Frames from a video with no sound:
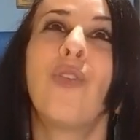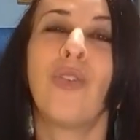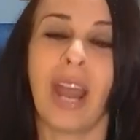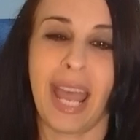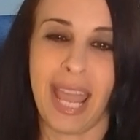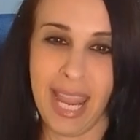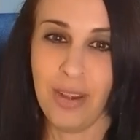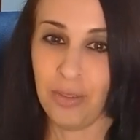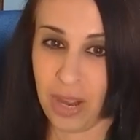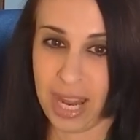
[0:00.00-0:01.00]

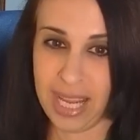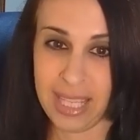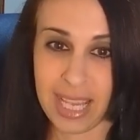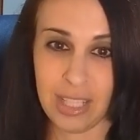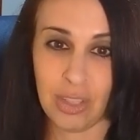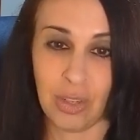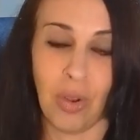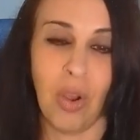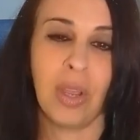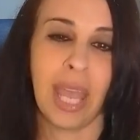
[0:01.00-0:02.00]
Right, right. That's
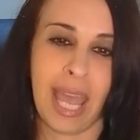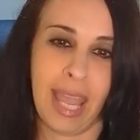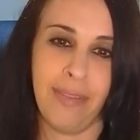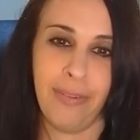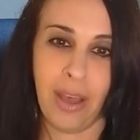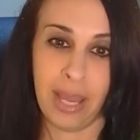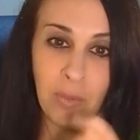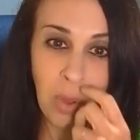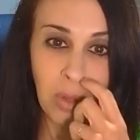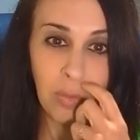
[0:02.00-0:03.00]
true. Okay,
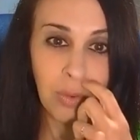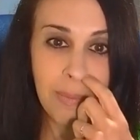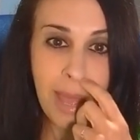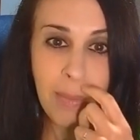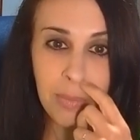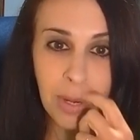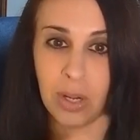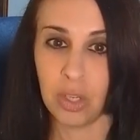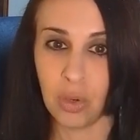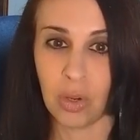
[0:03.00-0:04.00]
fine. Well,
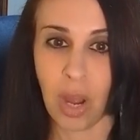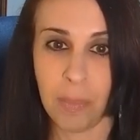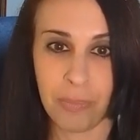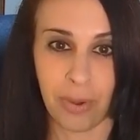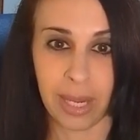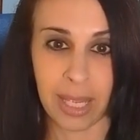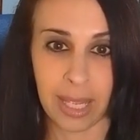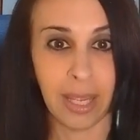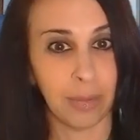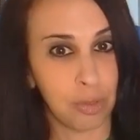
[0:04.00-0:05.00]
remember your
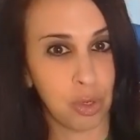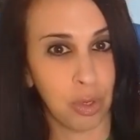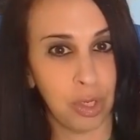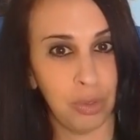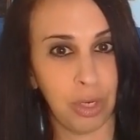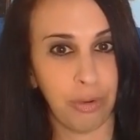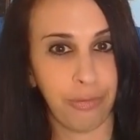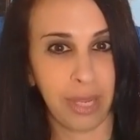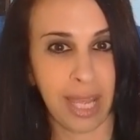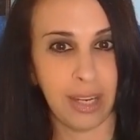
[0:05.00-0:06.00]
upbringing. I'm sure you don't
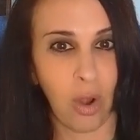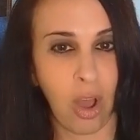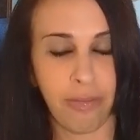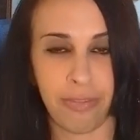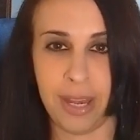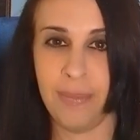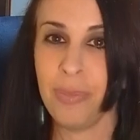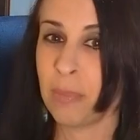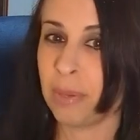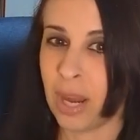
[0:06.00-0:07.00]
forget it often,
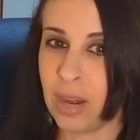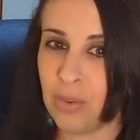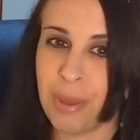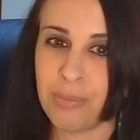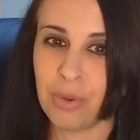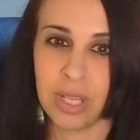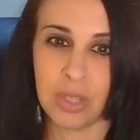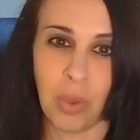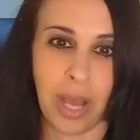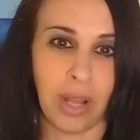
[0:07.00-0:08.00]
but I remember it
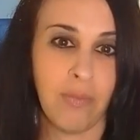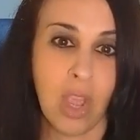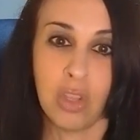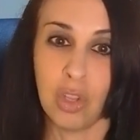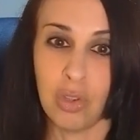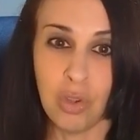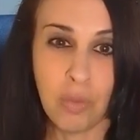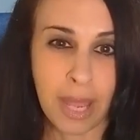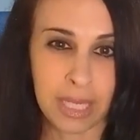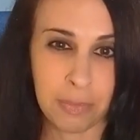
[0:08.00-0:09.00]
as well. So
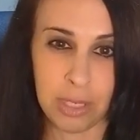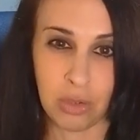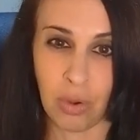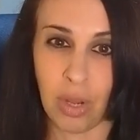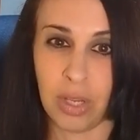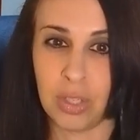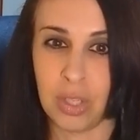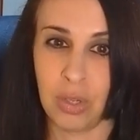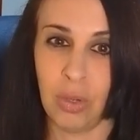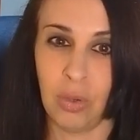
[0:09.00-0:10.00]
you might be drawn
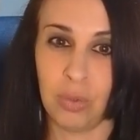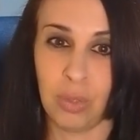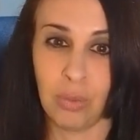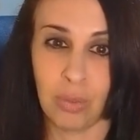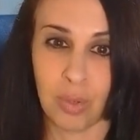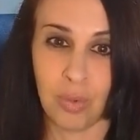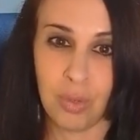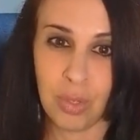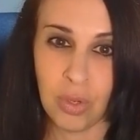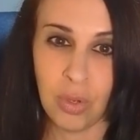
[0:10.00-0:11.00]
to do do
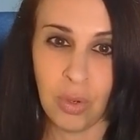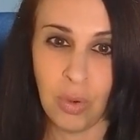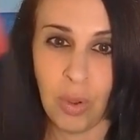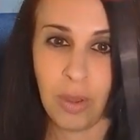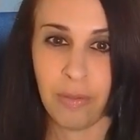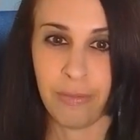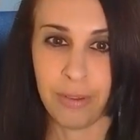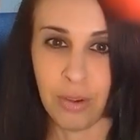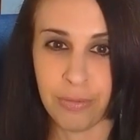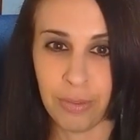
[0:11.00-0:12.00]
do
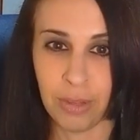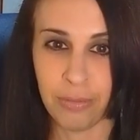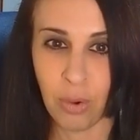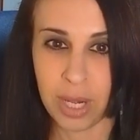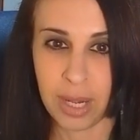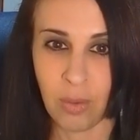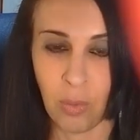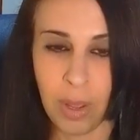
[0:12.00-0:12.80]
fearful avoidant